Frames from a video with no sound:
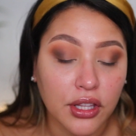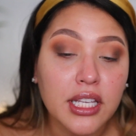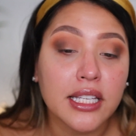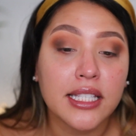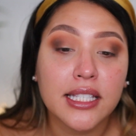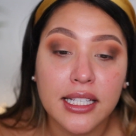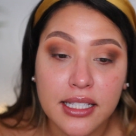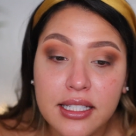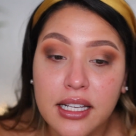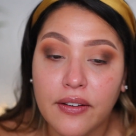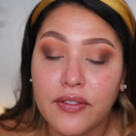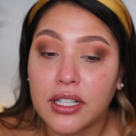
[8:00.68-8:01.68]
this is
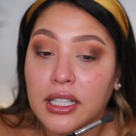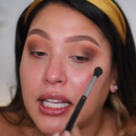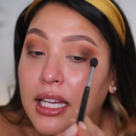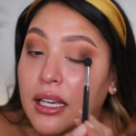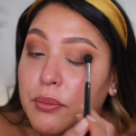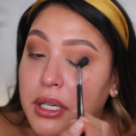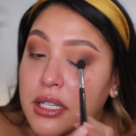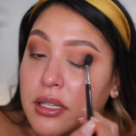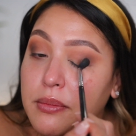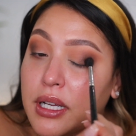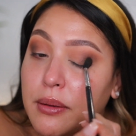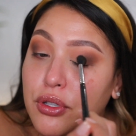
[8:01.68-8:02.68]
definitely it because
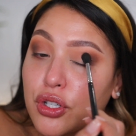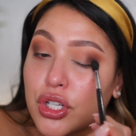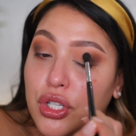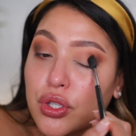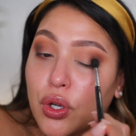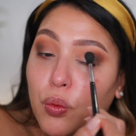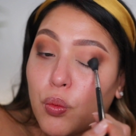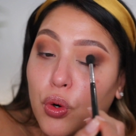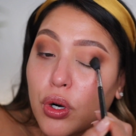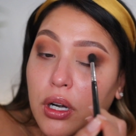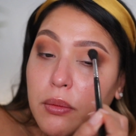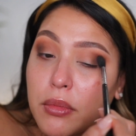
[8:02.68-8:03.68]
sometimes they're just so
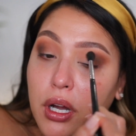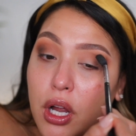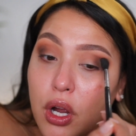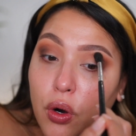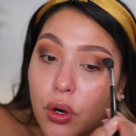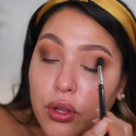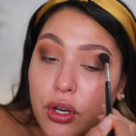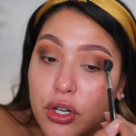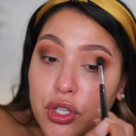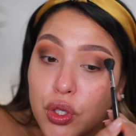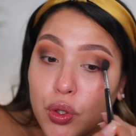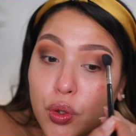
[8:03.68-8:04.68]
warm or they're
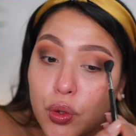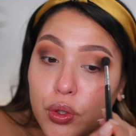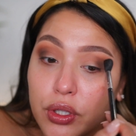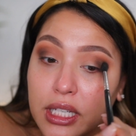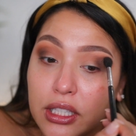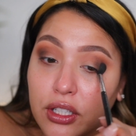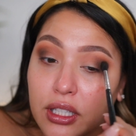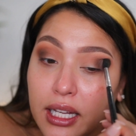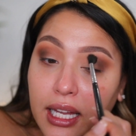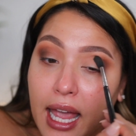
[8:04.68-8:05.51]
too cool and they look like